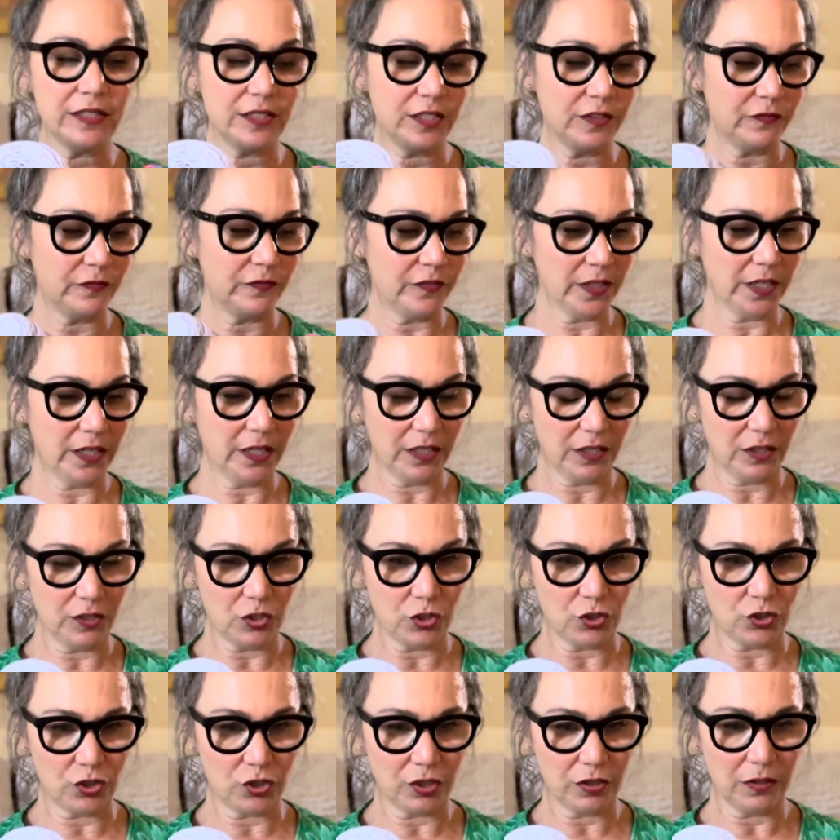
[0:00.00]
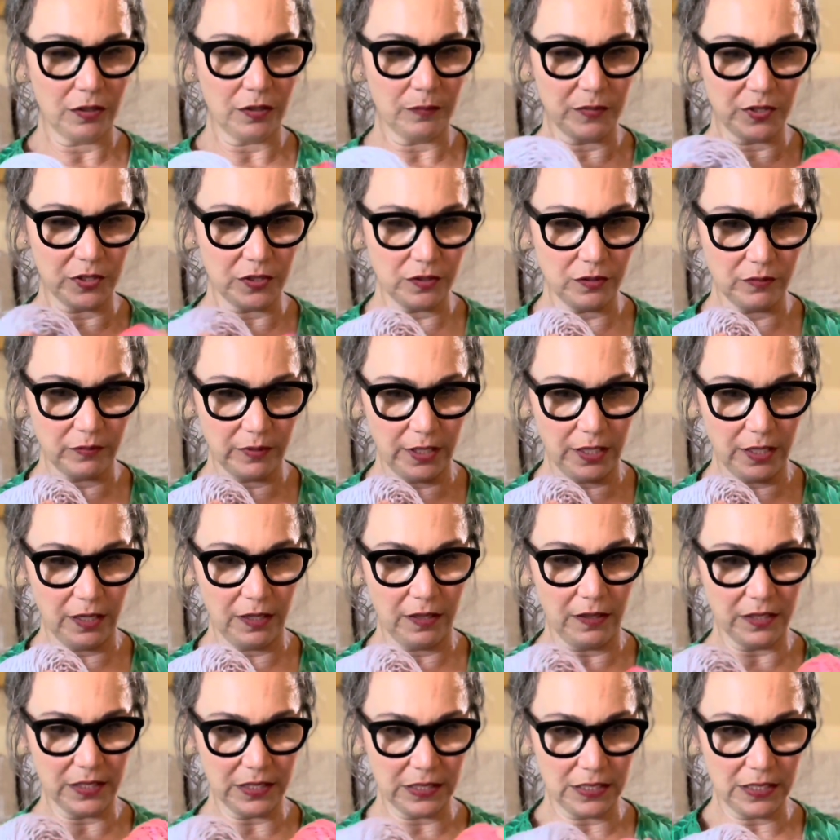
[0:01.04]
to finish the Miss Serena,
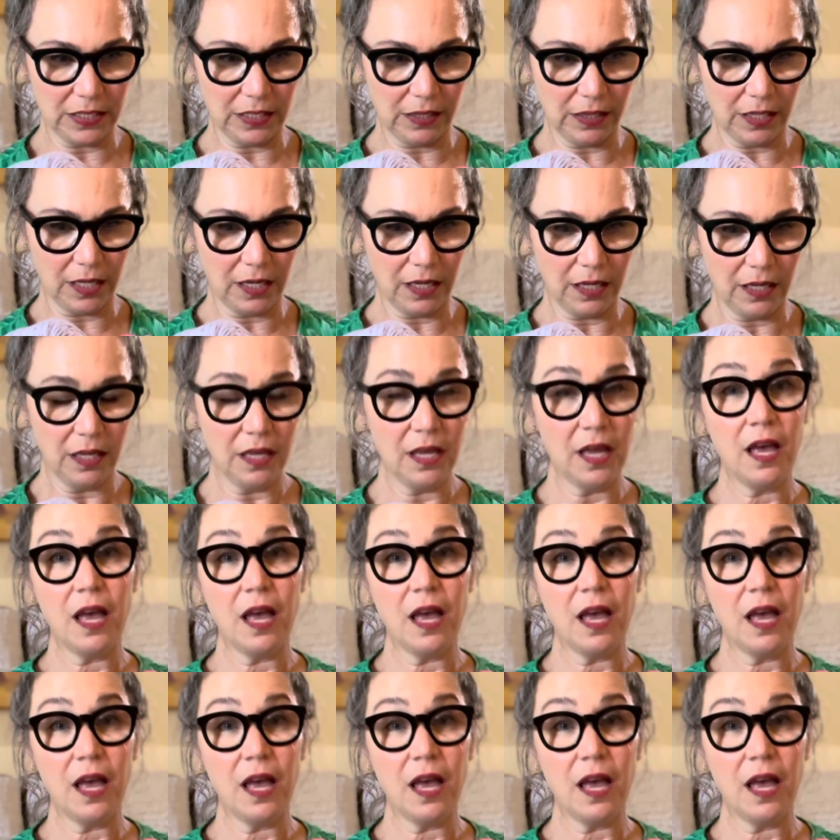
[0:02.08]
the Sela.